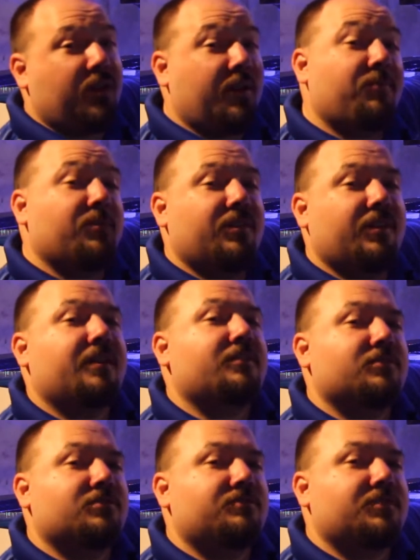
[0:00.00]
I really like
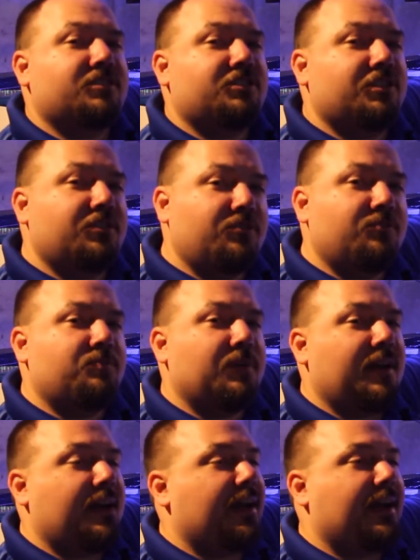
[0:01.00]
those fish too,
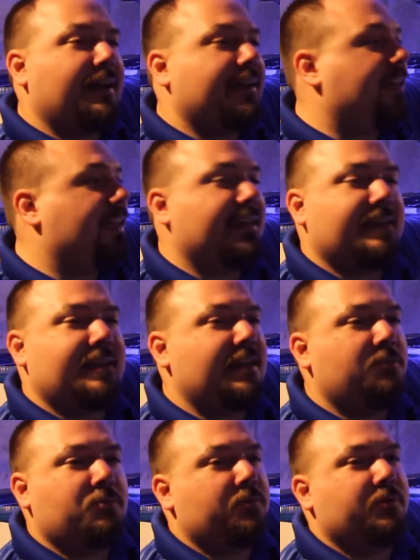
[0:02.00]
but I can't
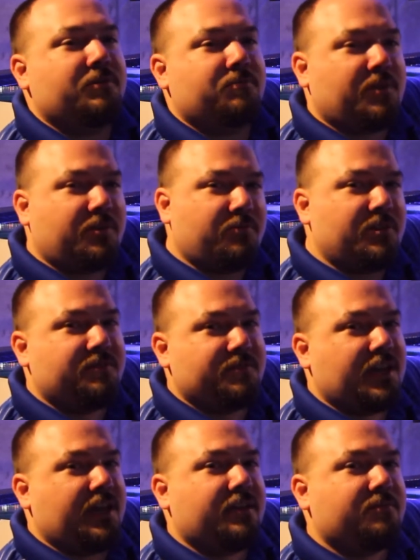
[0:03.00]
keep them in my reef
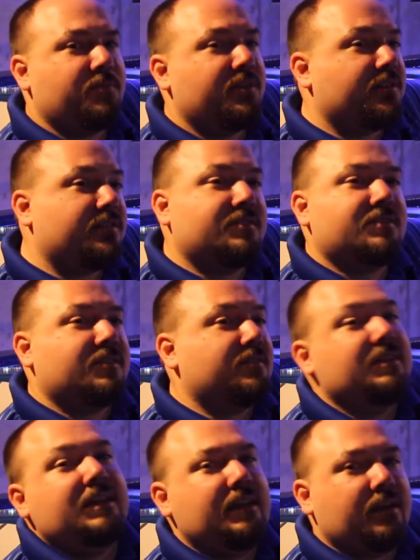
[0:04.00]
tank because
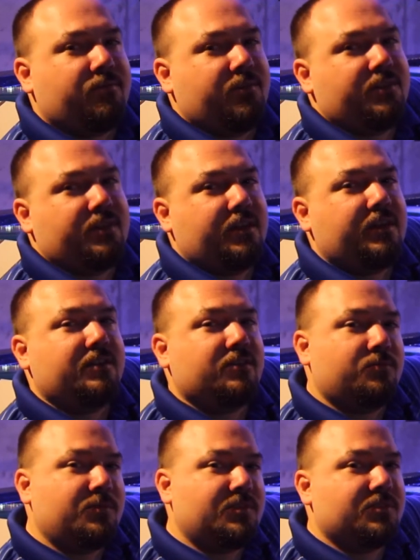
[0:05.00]
they'll eat everything and
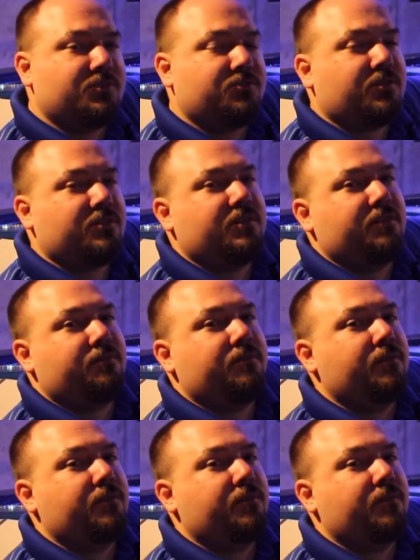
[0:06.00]
they'll be destructive.